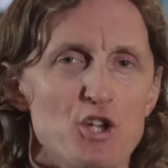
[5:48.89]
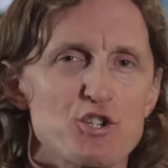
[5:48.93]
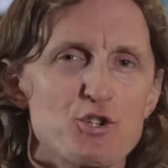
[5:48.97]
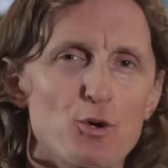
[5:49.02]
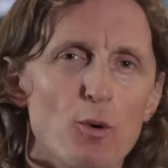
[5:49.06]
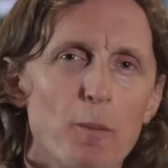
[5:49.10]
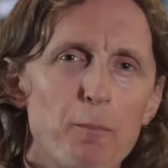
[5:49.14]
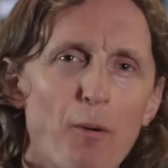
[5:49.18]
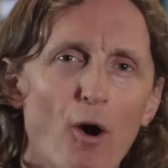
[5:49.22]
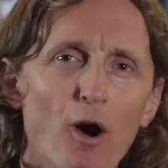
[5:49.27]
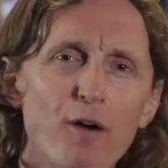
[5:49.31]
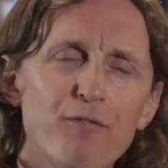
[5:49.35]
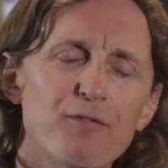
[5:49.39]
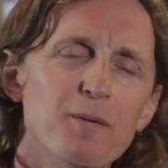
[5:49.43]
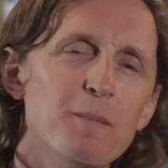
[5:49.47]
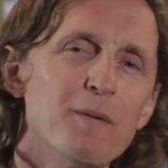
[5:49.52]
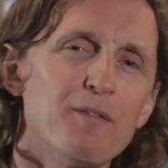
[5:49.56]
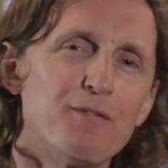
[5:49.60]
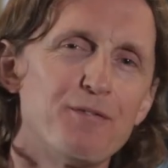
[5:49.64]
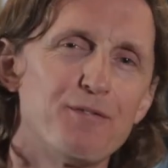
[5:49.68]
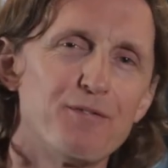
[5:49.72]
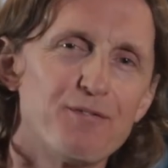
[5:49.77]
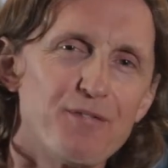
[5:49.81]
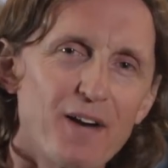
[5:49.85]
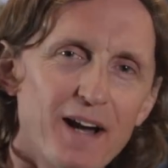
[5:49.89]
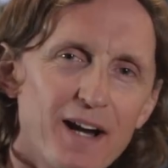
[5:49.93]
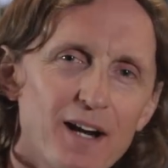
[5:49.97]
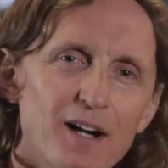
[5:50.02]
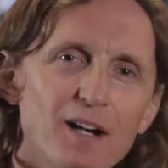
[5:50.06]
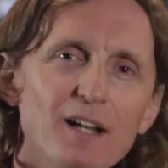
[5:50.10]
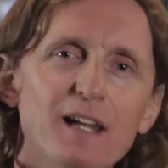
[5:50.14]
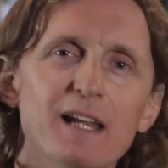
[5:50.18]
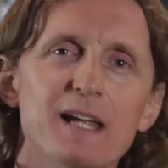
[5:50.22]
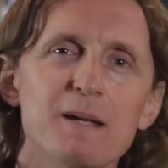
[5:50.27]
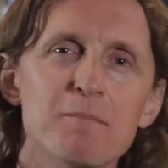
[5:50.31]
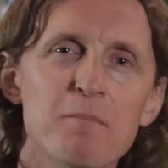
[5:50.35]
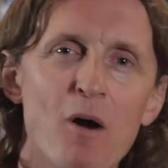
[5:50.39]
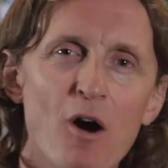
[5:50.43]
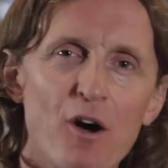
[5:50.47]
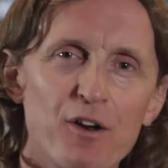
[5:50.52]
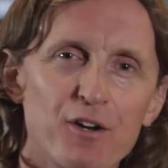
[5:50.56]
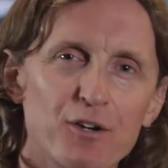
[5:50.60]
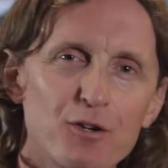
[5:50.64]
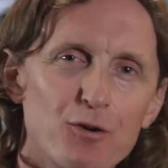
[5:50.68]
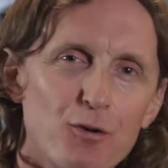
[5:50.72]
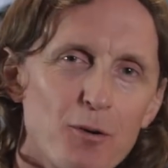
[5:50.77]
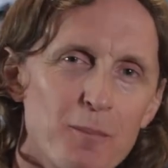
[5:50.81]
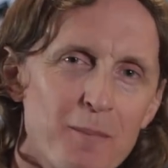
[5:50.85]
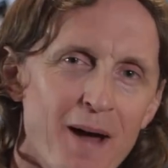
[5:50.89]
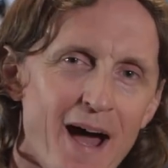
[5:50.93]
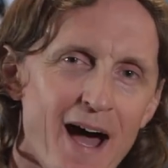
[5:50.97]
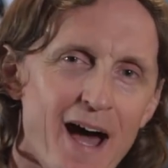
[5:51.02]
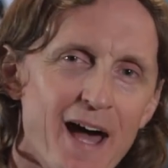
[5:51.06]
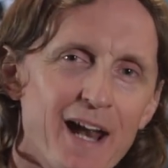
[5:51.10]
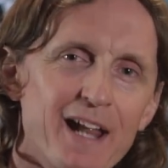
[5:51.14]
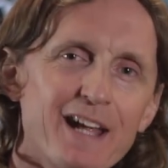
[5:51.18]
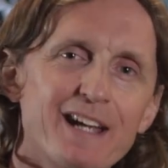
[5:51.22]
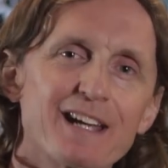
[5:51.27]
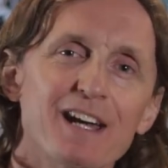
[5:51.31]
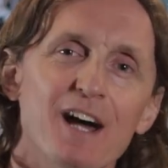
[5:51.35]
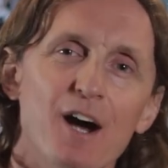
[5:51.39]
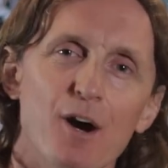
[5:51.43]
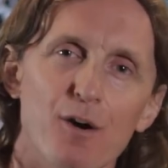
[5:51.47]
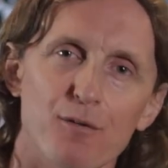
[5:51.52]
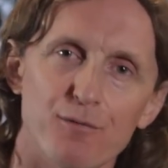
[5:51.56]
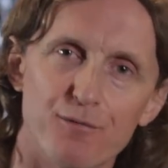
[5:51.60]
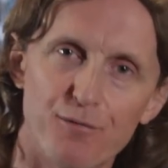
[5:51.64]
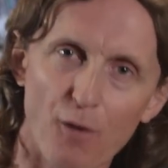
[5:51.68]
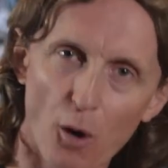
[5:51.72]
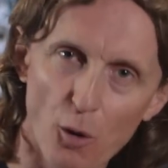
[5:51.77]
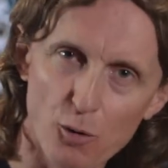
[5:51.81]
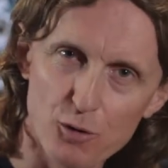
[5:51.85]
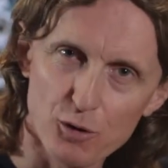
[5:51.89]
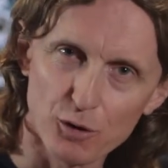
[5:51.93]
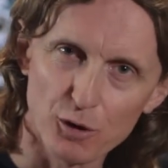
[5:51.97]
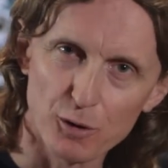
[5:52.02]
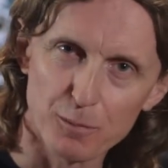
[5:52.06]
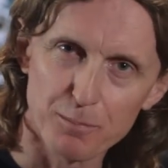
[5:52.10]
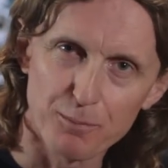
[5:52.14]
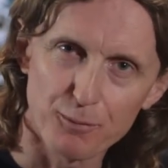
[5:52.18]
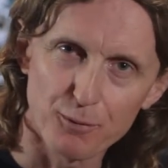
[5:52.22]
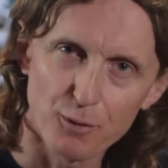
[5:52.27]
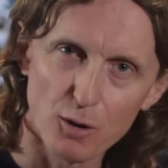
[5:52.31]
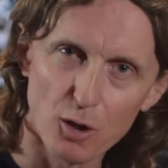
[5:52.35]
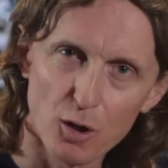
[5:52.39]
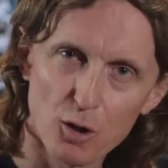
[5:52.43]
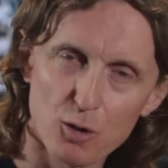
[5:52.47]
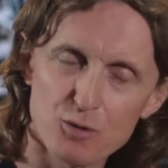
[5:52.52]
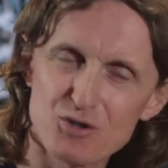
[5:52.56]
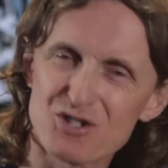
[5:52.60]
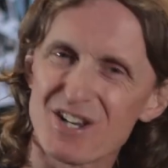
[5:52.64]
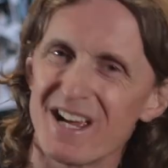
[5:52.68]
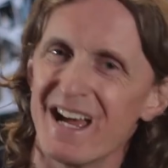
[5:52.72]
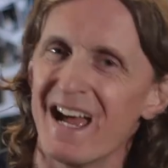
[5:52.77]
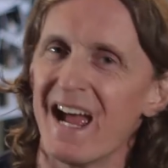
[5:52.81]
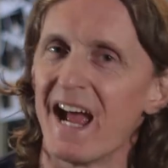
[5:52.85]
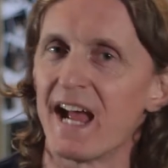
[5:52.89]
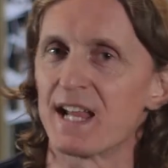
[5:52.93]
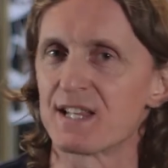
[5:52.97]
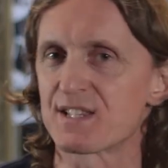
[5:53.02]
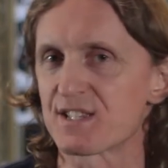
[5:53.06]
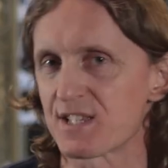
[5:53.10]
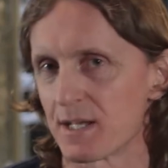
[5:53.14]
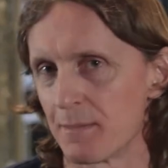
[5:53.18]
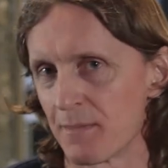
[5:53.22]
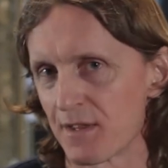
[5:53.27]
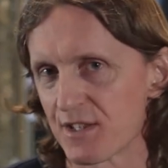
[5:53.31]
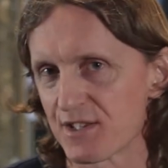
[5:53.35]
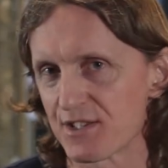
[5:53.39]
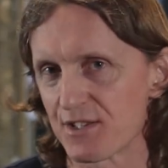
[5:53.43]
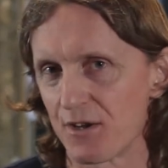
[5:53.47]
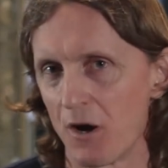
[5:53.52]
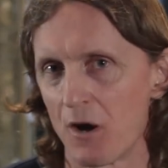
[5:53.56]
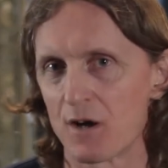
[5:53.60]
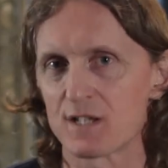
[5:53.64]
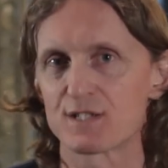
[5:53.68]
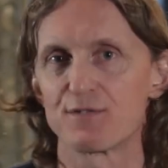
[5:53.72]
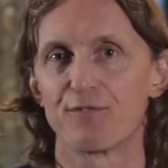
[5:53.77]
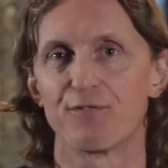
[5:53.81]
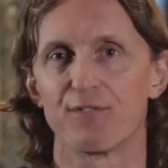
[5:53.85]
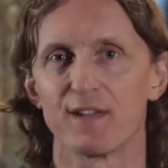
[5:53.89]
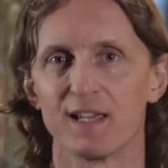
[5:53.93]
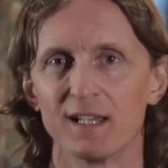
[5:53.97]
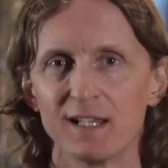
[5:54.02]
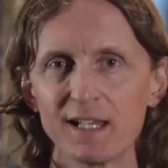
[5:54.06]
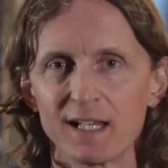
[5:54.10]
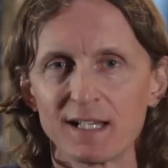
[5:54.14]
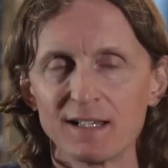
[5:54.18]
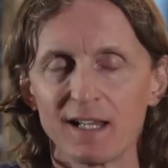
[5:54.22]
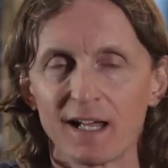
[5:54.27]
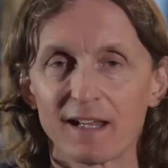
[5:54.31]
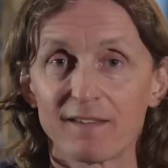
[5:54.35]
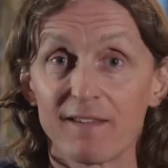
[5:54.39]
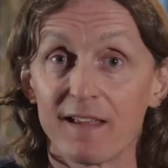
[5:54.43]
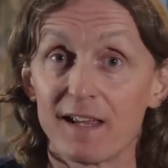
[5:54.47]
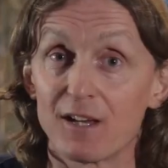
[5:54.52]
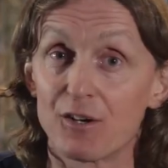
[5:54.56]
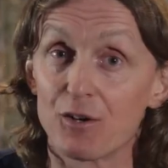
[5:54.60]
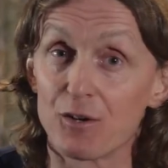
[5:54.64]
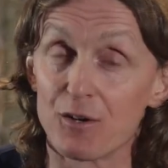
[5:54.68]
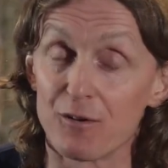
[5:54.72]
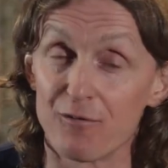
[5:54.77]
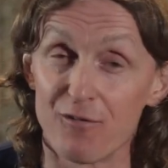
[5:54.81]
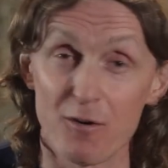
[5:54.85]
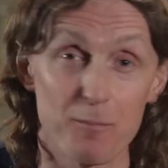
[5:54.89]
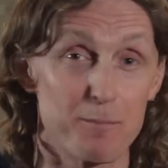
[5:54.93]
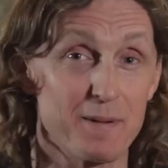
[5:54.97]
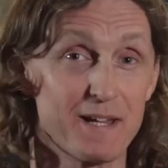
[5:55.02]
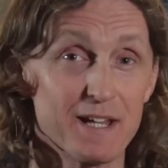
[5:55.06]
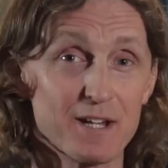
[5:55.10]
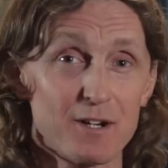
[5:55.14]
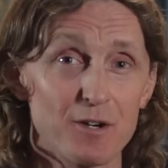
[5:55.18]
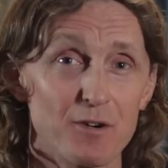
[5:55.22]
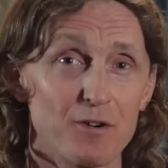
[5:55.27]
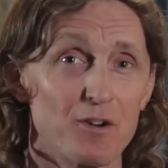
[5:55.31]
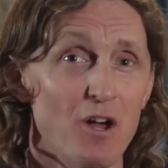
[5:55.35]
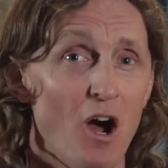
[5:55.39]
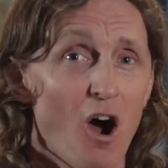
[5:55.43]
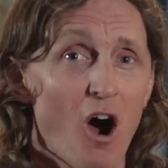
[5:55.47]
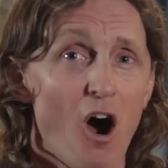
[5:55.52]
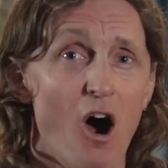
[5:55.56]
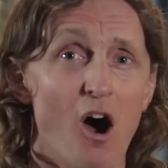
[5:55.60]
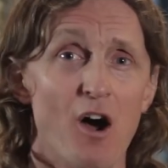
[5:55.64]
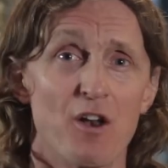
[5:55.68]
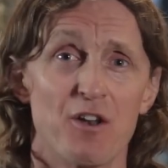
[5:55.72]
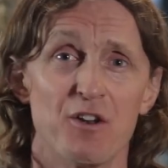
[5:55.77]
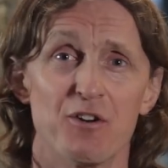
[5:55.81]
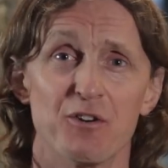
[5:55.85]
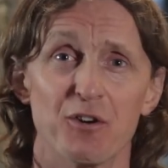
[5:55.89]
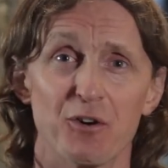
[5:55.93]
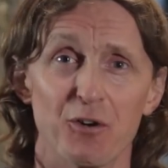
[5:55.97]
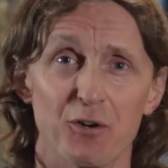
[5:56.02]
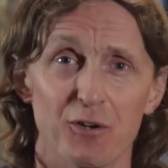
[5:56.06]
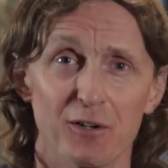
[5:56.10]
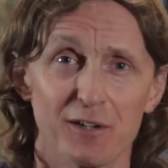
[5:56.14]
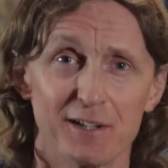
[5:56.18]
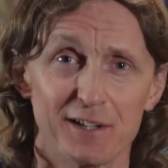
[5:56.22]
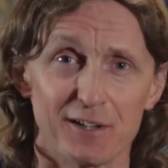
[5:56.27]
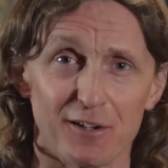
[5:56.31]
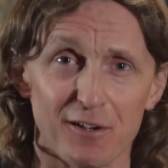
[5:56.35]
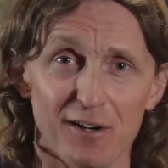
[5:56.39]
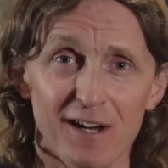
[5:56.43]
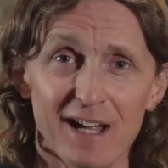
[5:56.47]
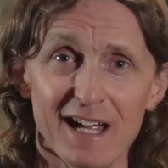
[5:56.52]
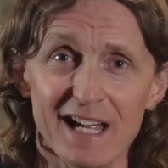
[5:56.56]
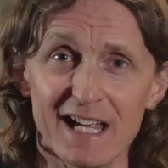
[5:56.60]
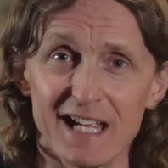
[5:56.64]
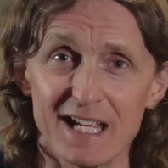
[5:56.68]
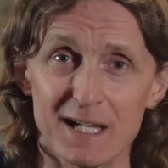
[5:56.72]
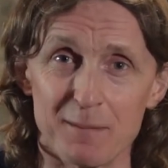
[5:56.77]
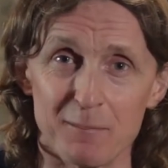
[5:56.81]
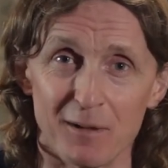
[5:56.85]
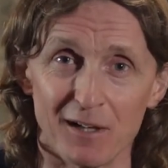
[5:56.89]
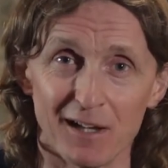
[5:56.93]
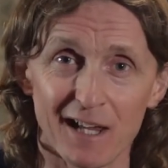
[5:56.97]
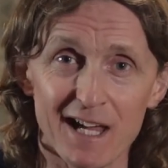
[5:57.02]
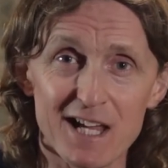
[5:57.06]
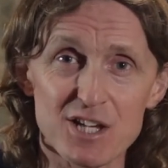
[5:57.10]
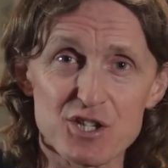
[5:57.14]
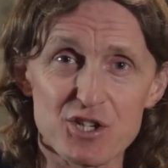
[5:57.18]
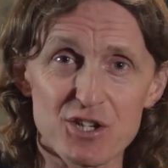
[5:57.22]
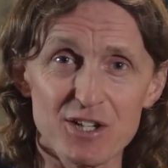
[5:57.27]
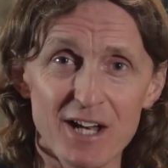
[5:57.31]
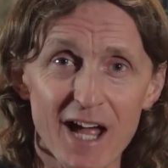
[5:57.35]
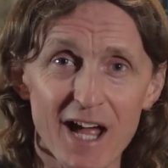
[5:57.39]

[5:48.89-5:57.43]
So apart from a fairly monochromatic vocal approach and some of the songs feeling like they could have appeared on an earlier Immolation